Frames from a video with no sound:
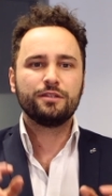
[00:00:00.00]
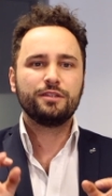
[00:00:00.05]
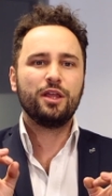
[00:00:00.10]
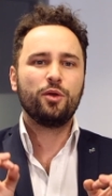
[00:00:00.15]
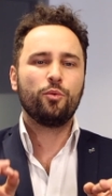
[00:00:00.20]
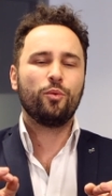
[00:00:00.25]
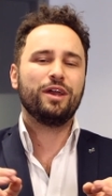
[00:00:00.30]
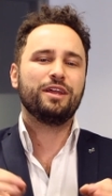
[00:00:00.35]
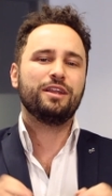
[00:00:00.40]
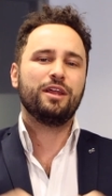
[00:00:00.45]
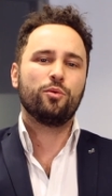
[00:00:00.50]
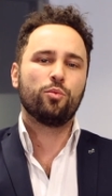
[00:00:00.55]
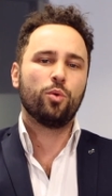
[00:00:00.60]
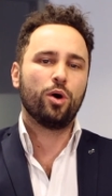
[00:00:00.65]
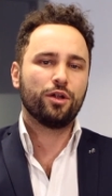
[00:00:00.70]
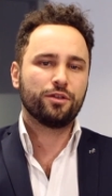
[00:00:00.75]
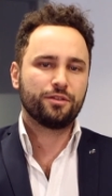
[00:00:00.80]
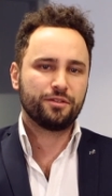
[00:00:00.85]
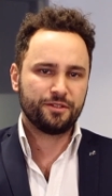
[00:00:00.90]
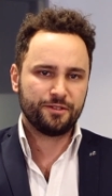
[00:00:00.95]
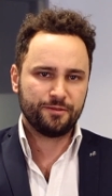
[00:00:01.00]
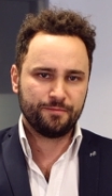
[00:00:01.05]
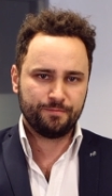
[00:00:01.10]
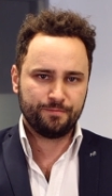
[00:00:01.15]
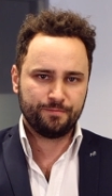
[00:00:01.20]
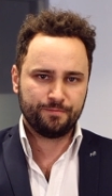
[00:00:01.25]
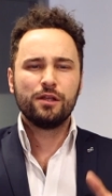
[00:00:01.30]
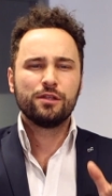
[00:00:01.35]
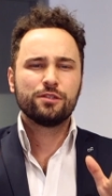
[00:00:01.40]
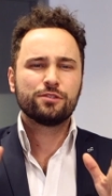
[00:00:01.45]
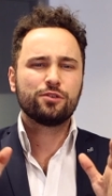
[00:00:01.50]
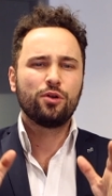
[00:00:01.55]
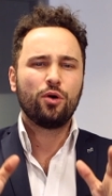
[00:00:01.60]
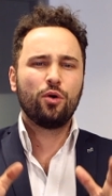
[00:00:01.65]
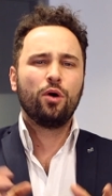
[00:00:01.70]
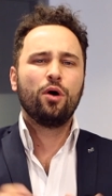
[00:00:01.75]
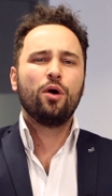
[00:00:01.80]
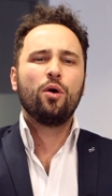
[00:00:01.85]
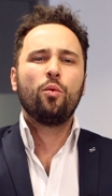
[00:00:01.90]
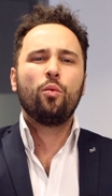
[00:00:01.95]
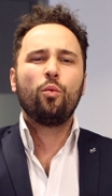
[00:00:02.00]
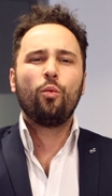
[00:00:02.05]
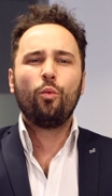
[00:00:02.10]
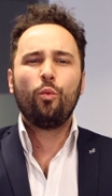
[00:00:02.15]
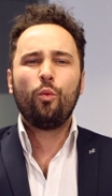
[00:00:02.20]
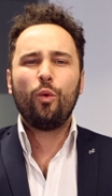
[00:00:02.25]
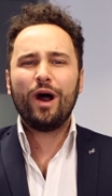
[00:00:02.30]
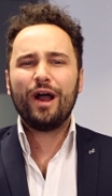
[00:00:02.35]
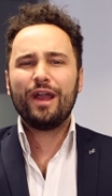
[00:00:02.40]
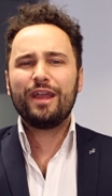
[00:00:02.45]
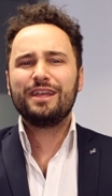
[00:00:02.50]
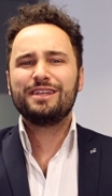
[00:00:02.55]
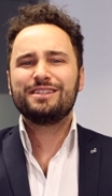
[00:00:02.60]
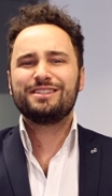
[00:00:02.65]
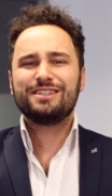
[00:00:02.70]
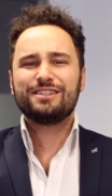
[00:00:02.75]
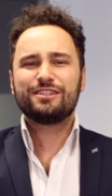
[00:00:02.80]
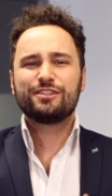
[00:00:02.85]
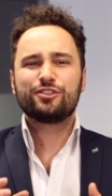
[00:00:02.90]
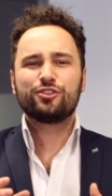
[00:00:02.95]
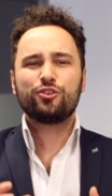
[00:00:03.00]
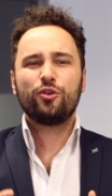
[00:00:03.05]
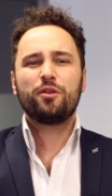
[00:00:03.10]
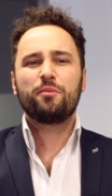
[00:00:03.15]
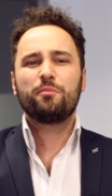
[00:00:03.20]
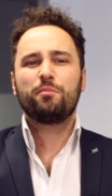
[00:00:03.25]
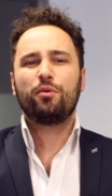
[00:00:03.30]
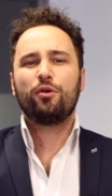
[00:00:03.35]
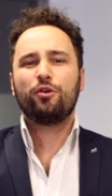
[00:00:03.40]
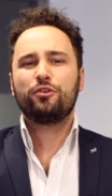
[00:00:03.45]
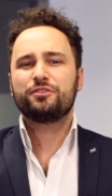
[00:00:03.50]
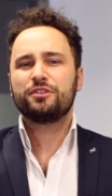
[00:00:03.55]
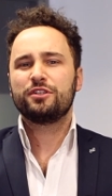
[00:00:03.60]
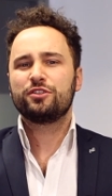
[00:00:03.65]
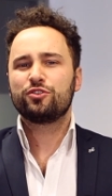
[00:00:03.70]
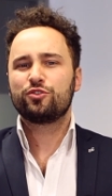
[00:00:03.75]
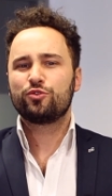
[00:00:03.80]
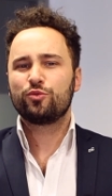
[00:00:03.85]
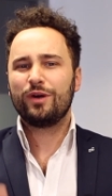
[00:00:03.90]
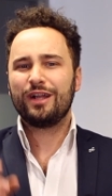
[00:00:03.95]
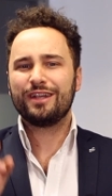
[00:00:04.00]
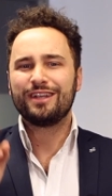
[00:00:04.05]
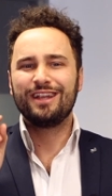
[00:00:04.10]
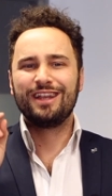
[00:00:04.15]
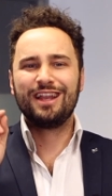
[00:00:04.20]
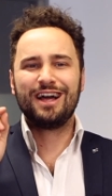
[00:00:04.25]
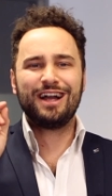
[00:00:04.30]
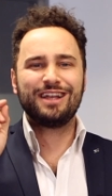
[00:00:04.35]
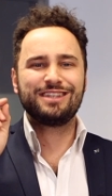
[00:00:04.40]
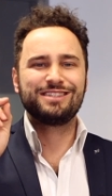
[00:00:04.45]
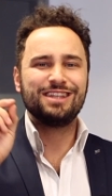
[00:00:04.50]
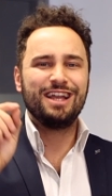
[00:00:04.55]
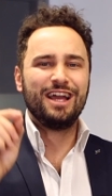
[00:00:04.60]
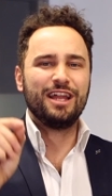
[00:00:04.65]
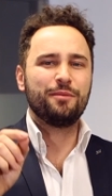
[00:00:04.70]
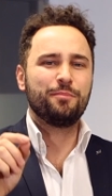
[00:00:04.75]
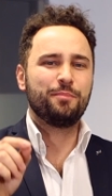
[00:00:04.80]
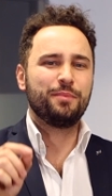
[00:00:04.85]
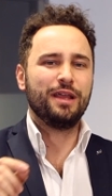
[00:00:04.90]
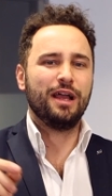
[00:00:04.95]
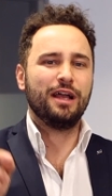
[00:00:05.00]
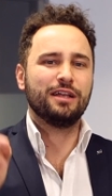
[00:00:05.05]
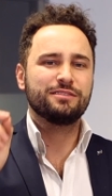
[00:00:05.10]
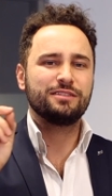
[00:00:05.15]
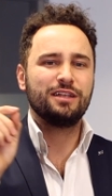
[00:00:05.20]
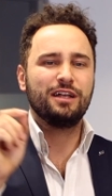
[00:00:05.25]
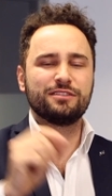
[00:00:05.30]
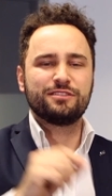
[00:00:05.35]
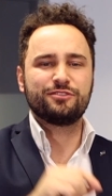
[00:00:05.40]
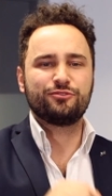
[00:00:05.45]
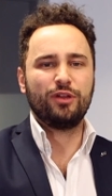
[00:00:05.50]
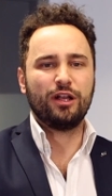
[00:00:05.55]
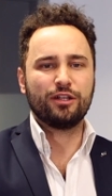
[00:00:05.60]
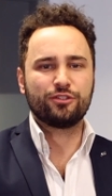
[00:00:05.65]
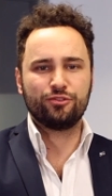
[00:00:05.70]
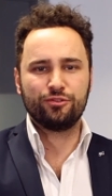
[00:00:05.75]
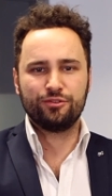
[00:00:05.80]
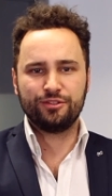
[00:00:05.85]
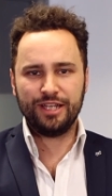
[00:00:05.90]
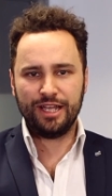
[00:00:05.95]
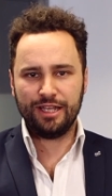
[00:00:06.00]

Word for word: the way they want. So, why is it so important to analyze NPS unstructured